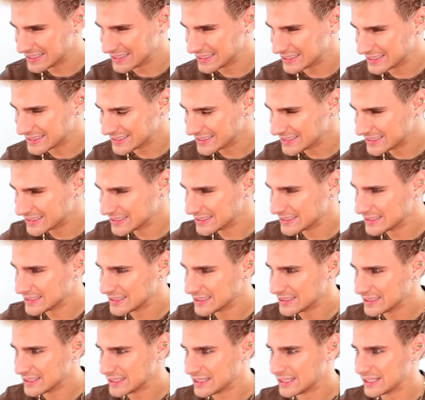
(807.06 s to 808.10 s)

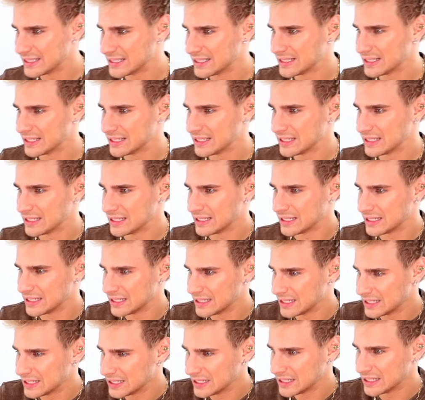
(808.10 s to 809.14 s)

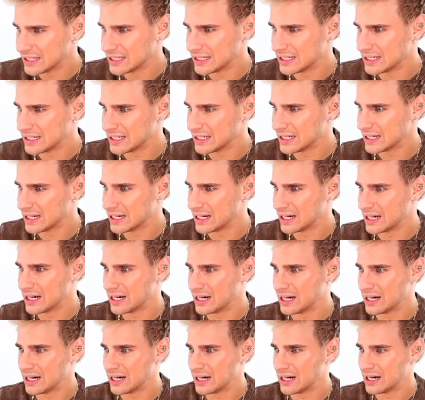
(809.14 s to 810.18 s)

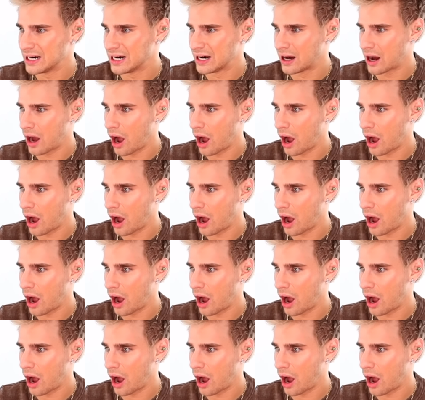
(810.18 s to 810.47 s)
(silent)